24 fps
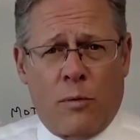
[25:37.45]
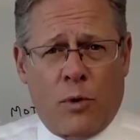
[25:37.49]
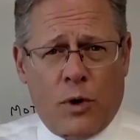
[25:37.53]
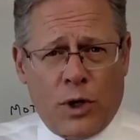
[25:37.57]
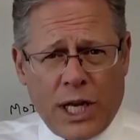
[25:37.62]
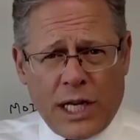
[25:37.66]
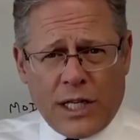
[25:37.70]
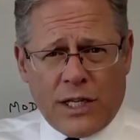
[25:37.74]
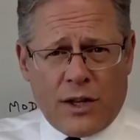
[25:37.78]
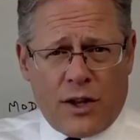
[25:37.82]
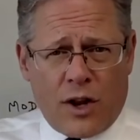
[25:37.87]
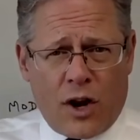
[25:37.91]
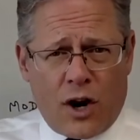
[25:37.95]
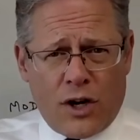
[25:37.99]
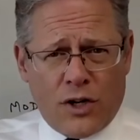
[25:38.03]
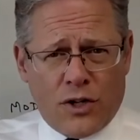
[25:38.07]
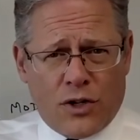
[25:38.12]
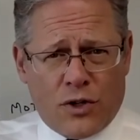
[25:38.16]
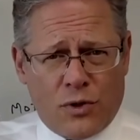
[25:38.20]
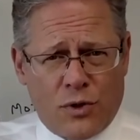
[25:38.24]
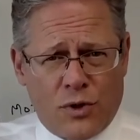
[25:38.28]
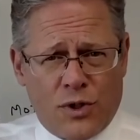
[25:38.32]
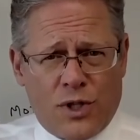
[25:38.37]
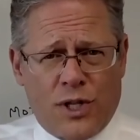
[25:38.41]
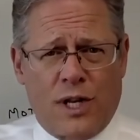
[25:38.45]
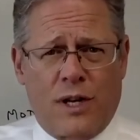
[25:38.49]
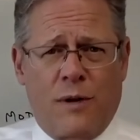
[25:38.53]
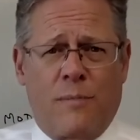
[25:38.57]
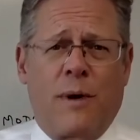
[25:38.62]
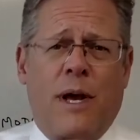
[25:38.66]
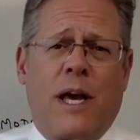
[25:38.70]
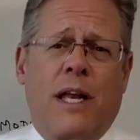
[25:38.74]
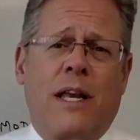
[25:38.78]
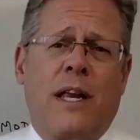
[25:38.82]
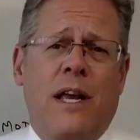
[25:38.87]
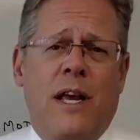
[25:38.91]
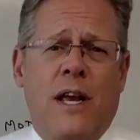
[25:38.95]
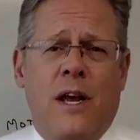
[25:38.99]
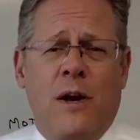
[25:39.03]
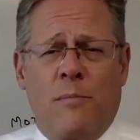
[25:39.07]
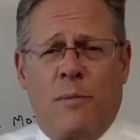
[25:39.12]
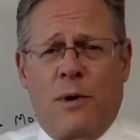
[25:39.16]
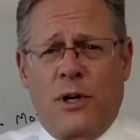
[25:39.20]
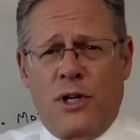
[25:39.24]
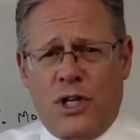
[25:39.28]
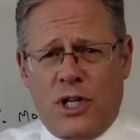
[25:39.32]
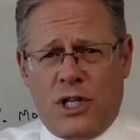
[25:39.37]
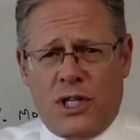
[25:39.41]
We'll get to the hard truths in a bit,
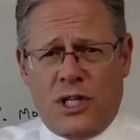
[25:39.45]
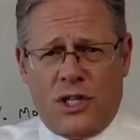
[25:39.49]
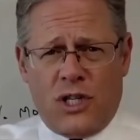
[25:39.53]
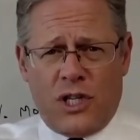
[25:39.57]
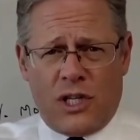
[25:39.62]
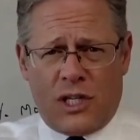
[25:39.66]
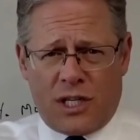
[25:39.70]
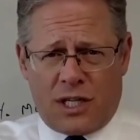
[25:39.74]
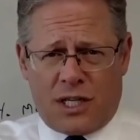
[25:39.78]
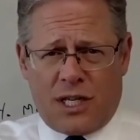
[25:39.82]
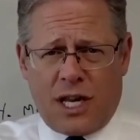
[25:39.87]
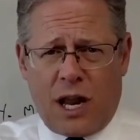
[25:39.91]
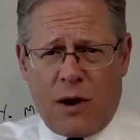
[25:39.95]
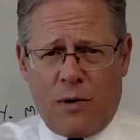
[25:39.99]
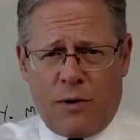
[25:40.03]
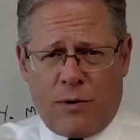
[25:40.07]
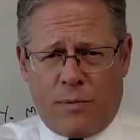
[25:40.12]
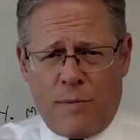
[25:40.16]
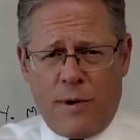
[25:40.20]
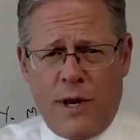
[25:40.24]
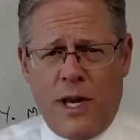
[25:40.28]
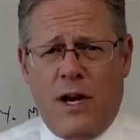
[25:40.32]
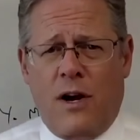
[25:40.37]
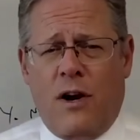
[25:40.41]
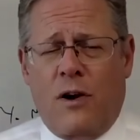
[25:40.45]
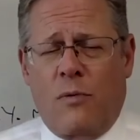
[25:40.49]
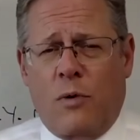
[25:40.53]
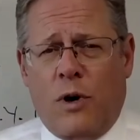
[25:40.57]
but just stay with me here.